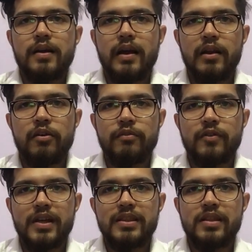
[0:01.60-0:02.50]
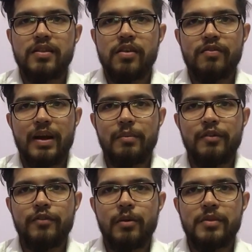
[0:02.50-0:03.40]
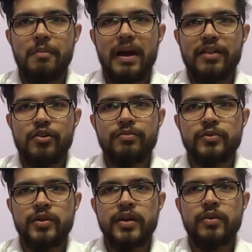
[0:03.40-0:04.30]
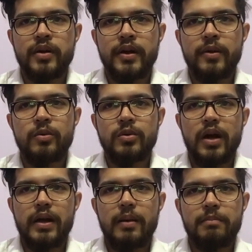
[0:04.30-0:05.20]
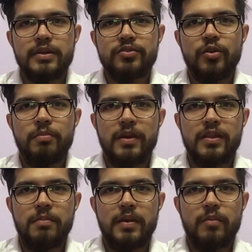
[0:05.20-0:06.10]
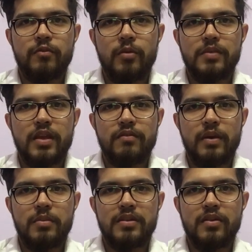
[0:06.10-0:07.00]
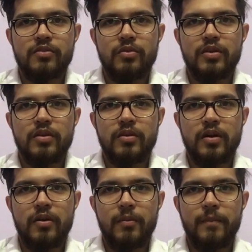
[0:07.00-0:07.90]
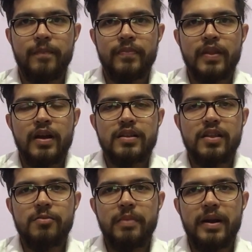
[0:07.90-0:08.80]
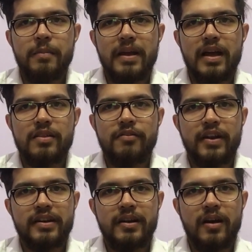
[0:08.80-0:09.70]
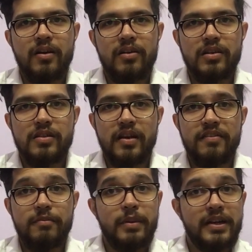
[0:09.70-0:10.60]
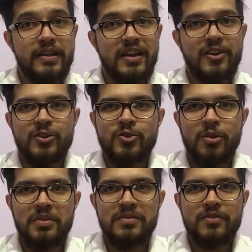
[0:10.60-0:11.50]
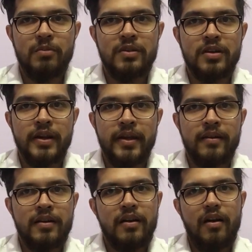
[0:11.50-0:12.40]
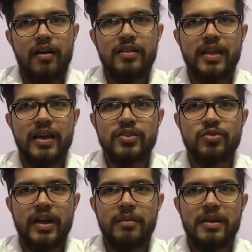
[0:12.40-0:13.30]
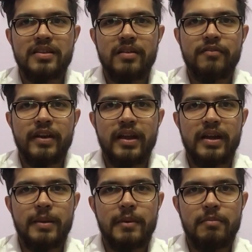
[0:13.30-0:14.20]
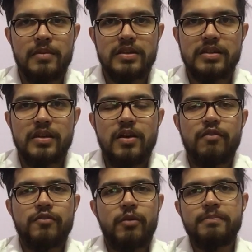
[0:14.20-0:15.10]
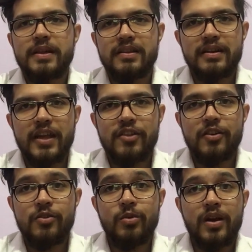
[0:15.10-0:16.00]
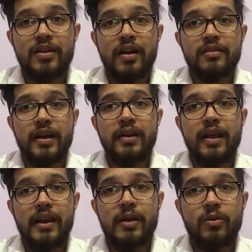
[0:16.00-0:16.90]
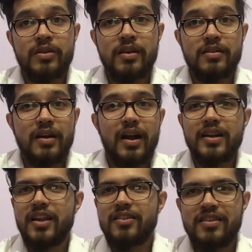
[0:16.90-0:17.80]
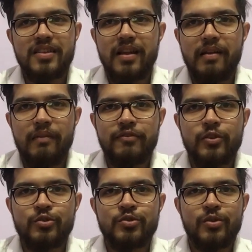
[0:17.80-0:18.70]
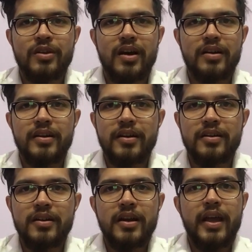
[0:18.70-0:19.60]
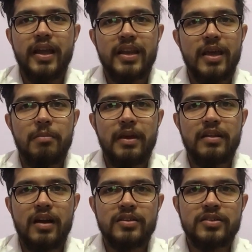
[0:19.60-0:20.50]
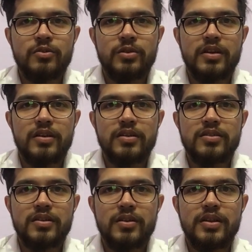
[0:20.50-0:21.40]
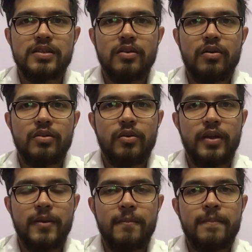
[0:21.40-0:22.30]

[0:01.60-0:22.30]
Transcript: Hello everyone, this is Vaibhav from the batch of 2022 and I'm pursuing PGPM from the ICFAI Business School, Gurgaon. This pandemic has affected our college life, but it cannot stop us from learning. All thanks to IBS and faculty members. From presentations to conducting daily quizzes, our teachers have left no stone unturned in keeping our studies ongoing.